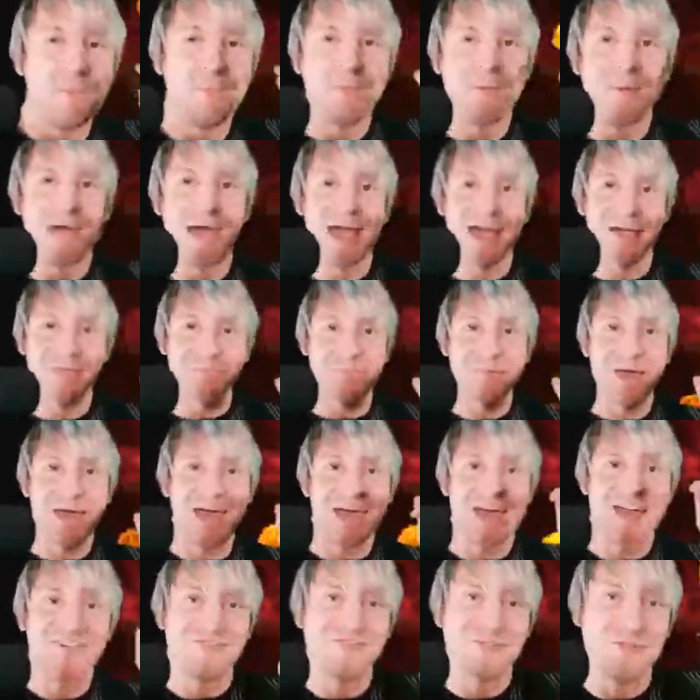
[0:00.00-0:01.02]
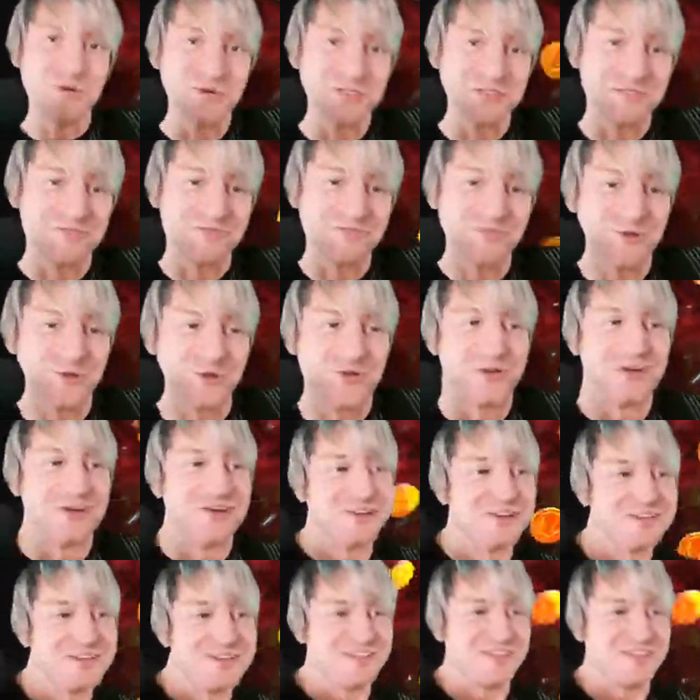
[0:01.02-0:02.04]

Back, back, forth and forth.